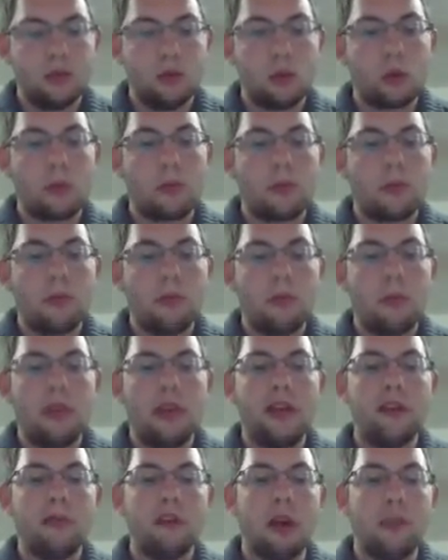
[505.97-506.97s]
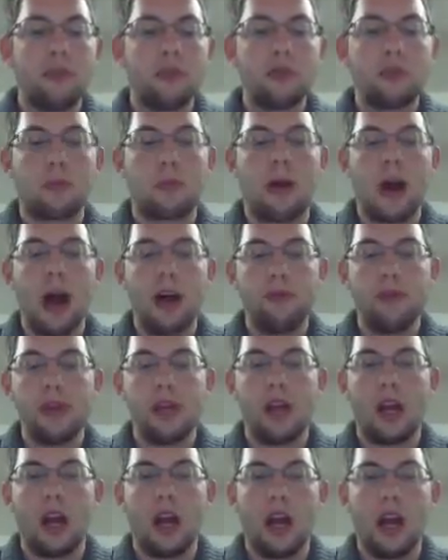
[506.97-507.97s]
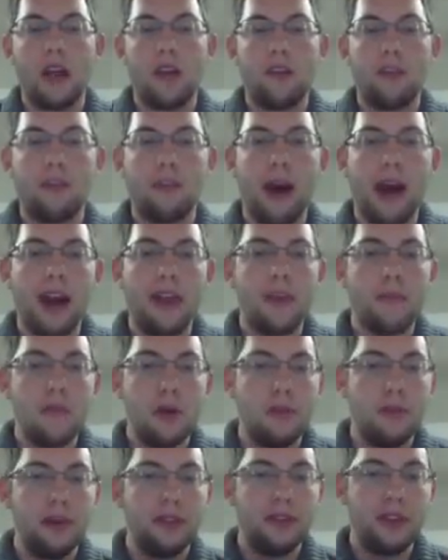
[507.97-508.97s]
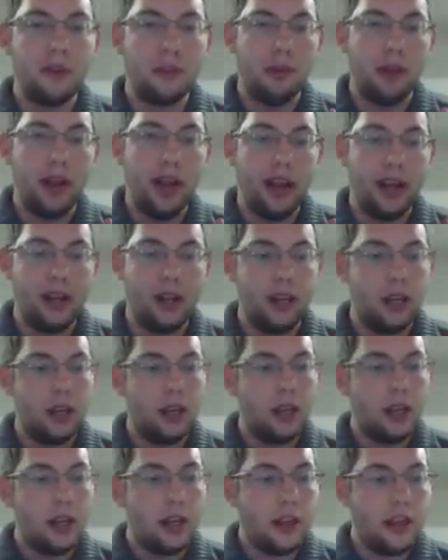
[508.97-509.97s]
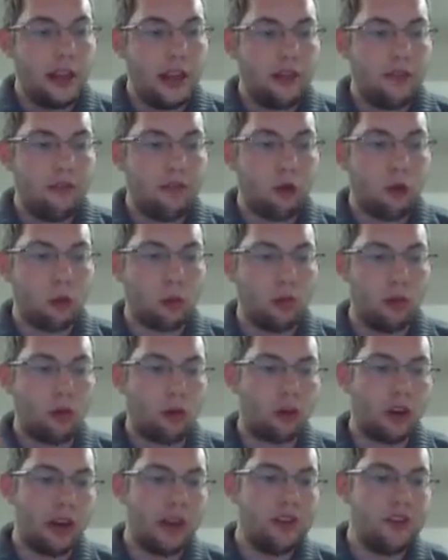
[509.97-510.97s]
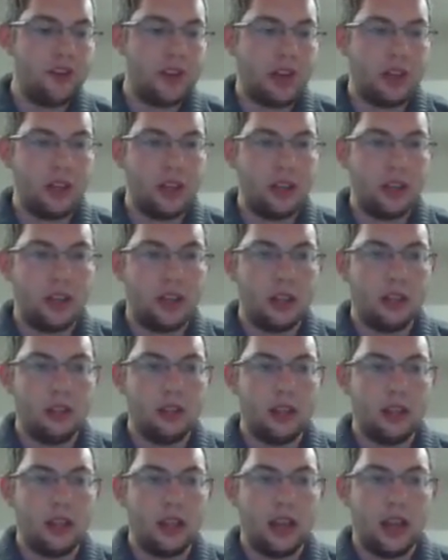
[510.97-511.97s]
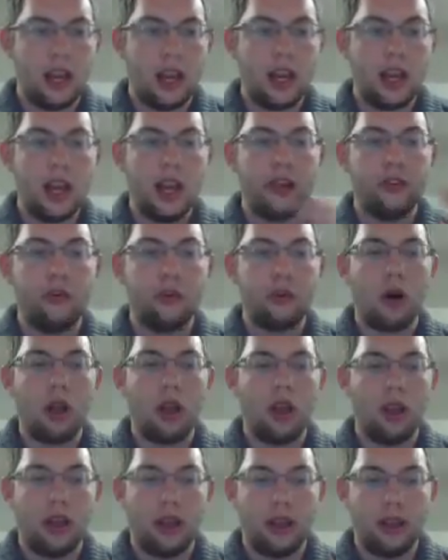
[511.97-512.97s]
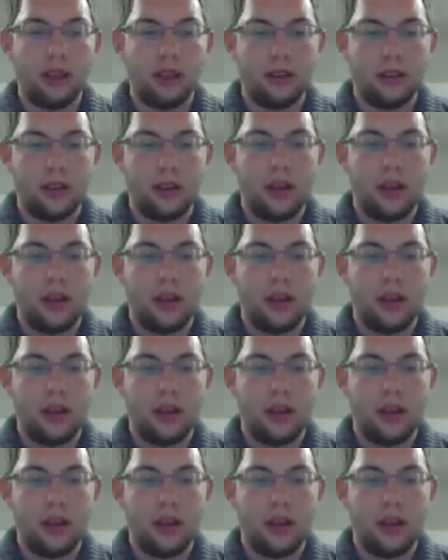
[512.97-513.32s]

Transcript: were possibly by the movements of the plate that formed Laurasia and Gondwanaland,